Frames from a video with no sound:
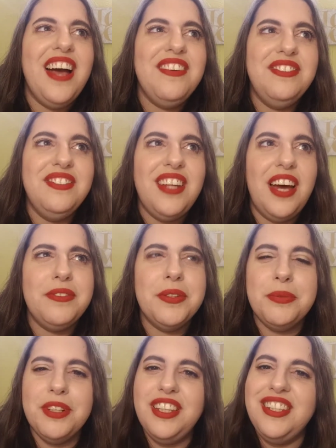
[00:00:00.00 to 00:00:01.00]
I've never
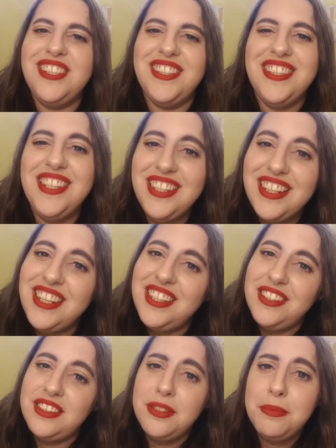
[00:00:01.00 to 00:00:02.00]
really seen
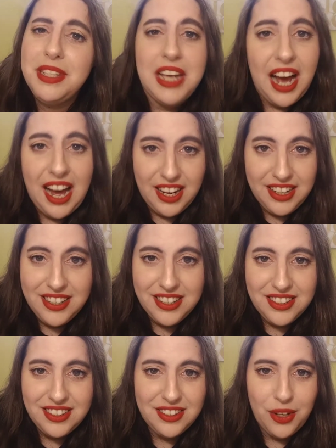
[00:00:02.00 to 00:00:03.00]
it to be
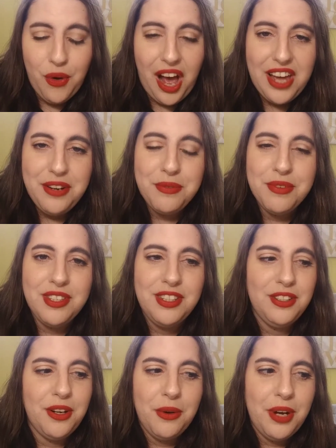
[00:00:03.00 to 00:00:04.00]
honest, so I don't really
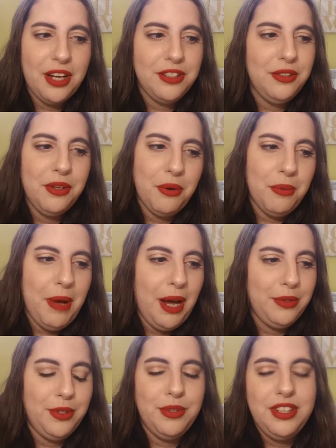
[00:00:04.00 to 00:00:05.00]
know how you go
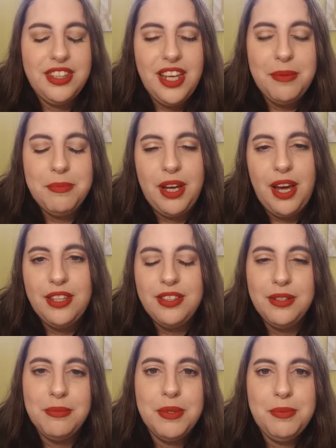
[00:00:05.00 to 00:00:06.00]
about doing that, but I
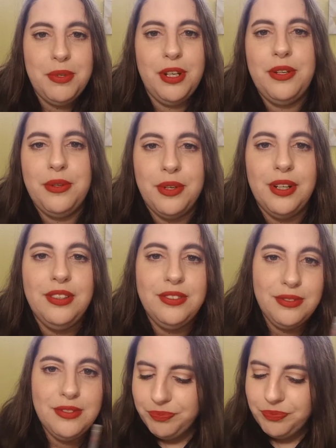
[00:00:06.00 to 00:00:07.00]
think it'd be pretty cool.
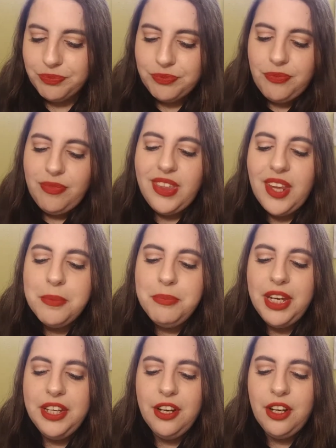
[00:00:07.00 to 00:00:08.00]

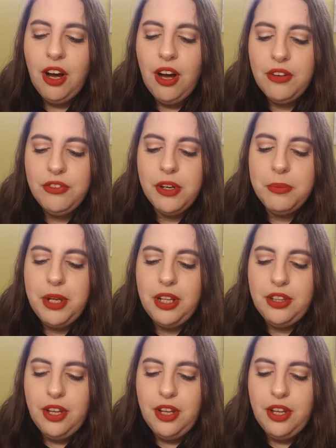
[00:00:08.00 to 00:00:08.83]
Make a call from a